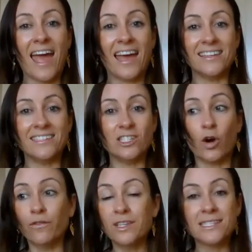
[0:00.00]
And
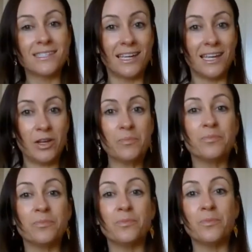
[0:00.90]
obviously,
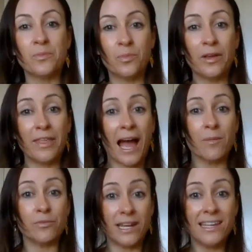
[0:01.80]

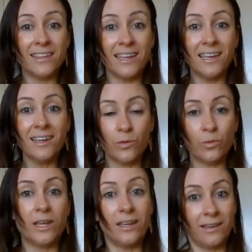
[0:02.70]
without breathing,
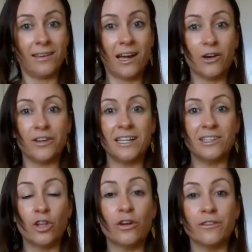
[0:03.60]
we are in
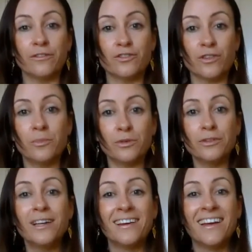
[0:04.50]
a lot of
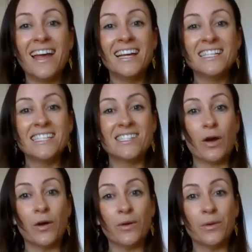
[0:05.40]
trouble.
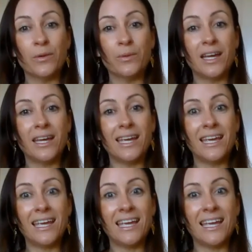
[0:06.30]
So
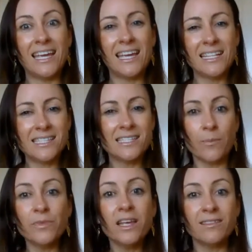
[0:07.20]
it's
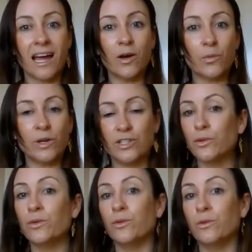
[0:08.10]
something that we
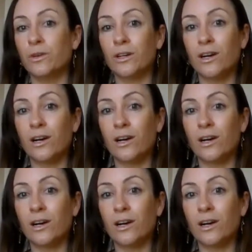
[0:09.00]
do